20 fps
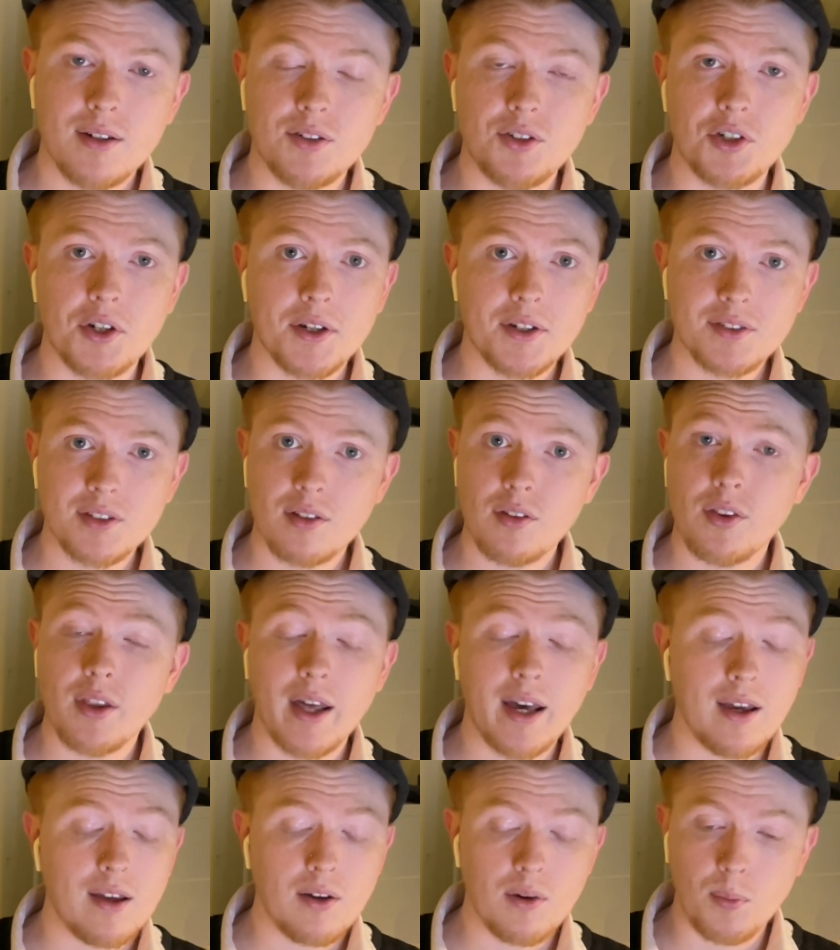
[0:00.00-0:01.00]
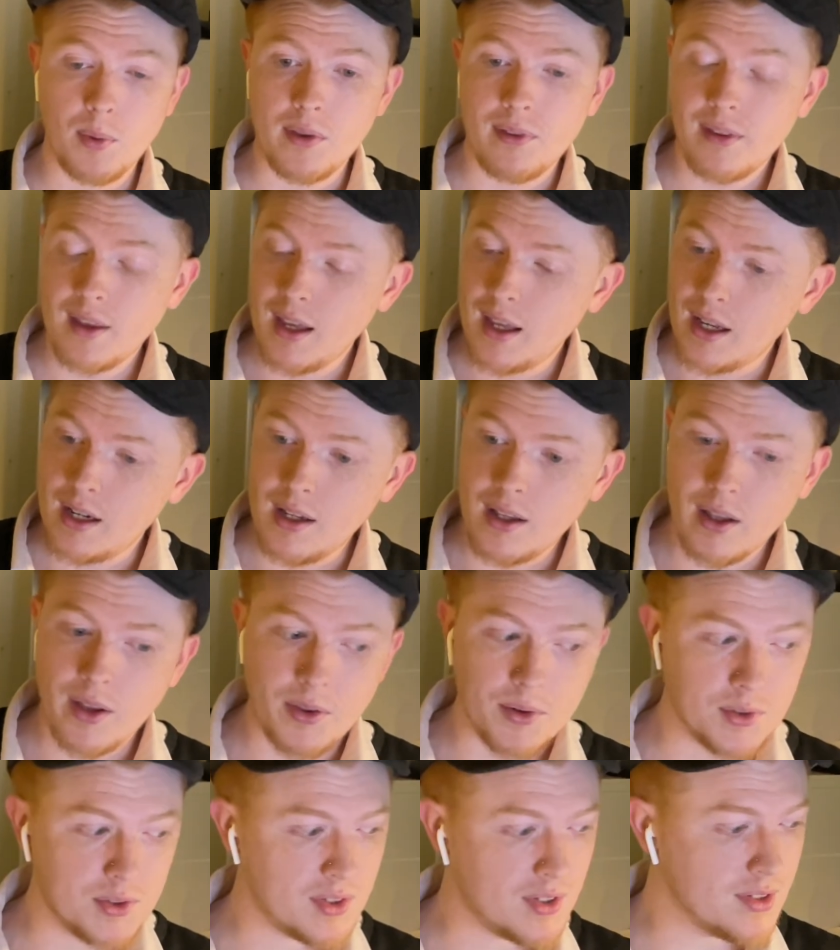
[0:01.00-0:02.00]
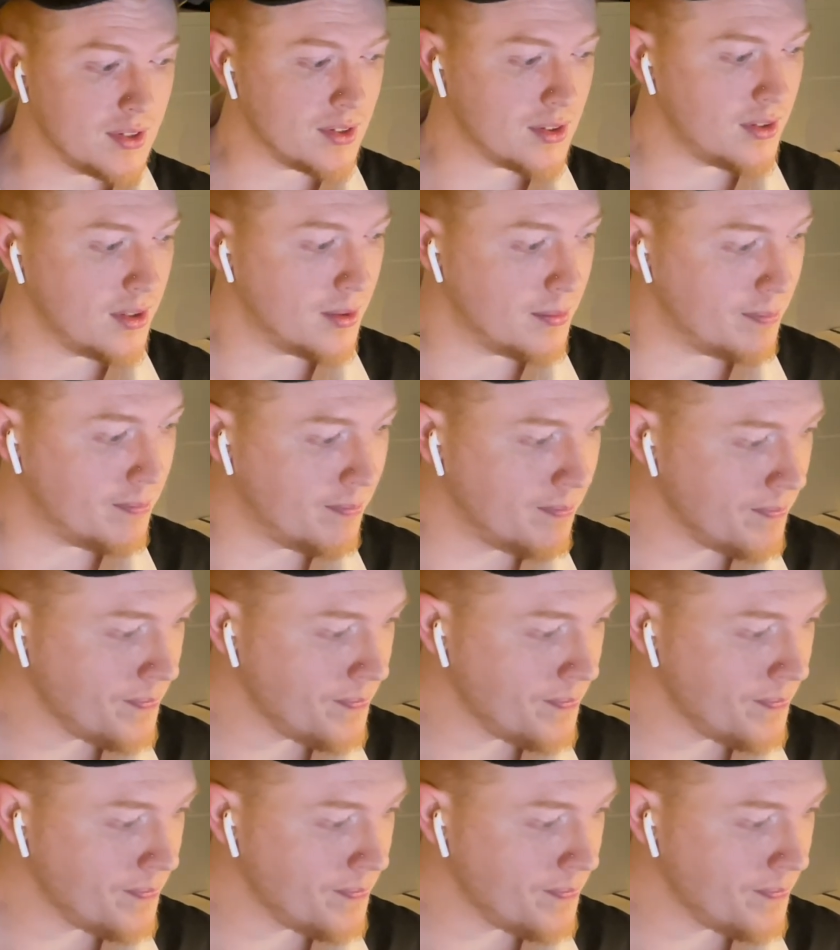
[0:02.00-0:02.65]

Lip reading: just like with any other system.